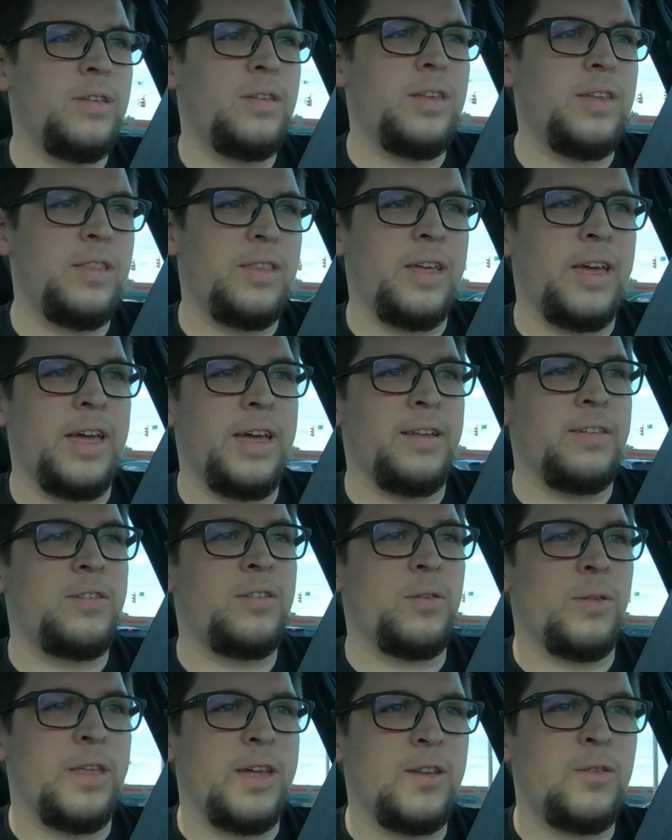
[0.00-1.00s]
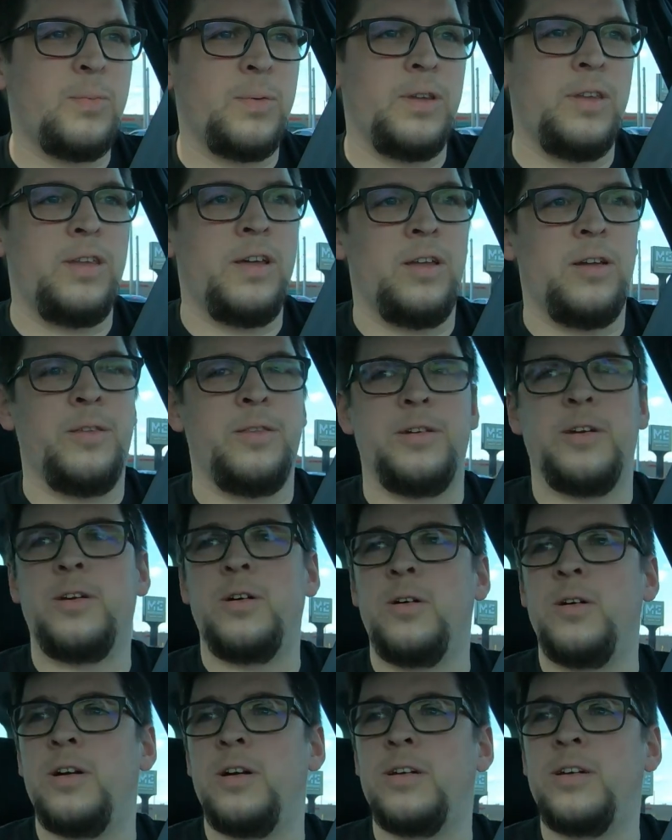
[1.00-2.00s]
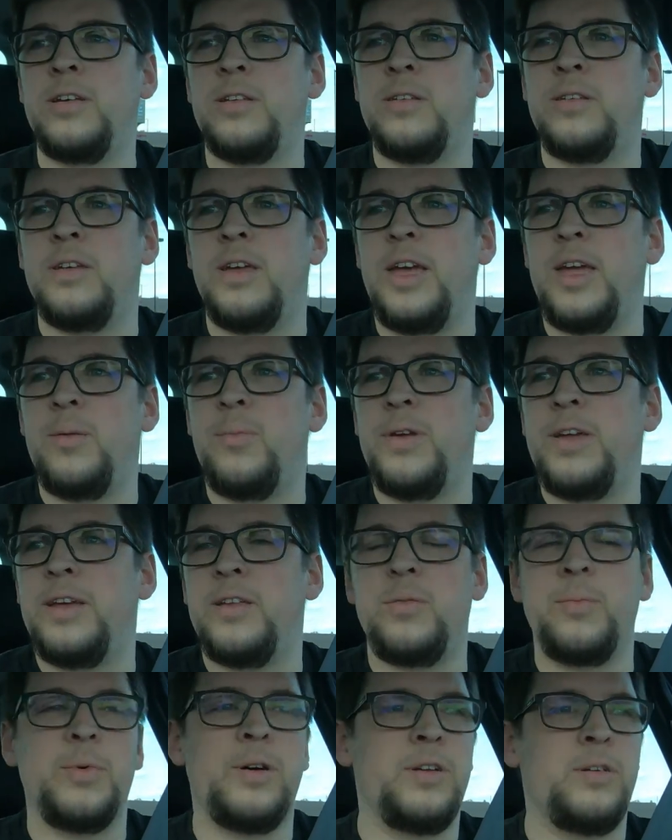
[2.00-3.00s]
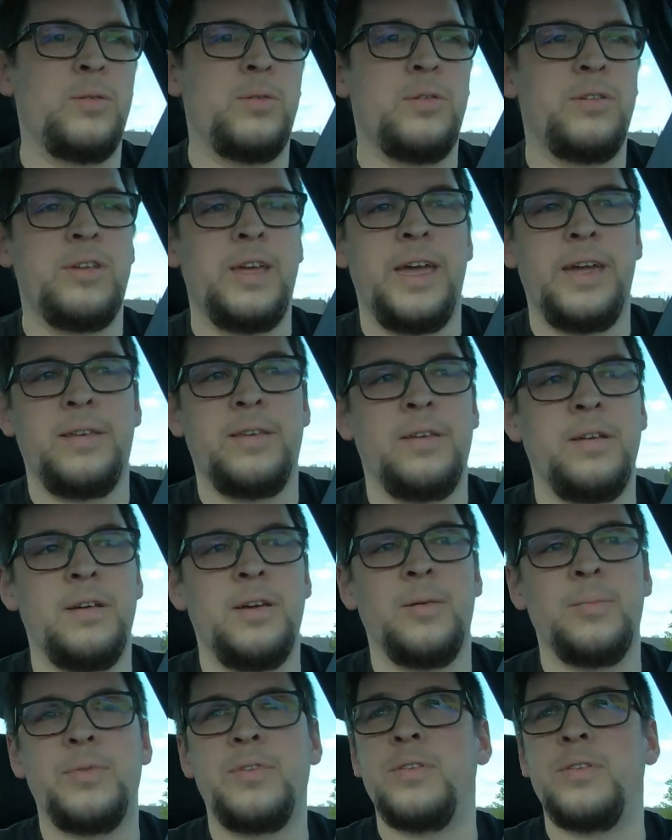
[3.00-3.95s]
did that, so that's been done on the car because the ABS module was acting up,